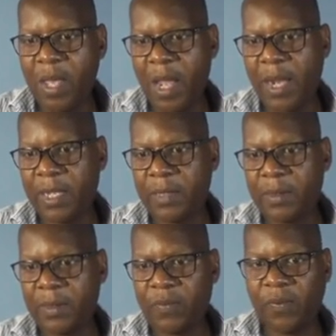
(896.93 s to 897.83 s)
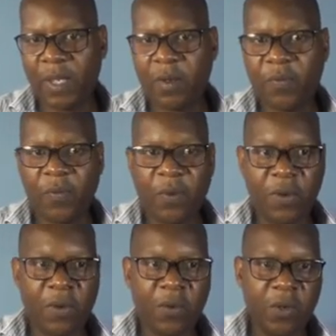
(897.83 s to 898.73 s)
And thank you
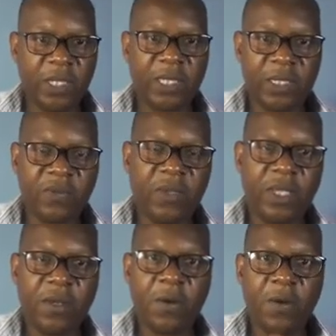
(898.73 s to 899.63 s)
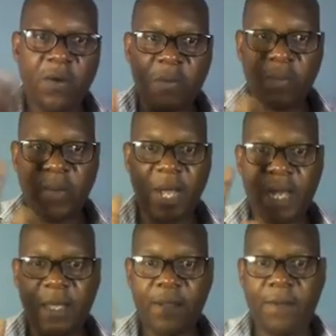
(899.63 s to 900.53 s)
for watching this video.
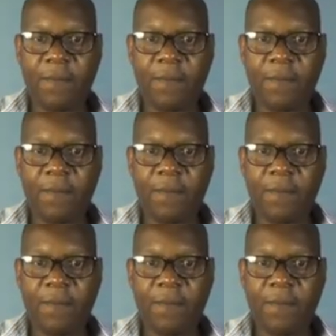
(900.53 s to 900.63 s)
Bye.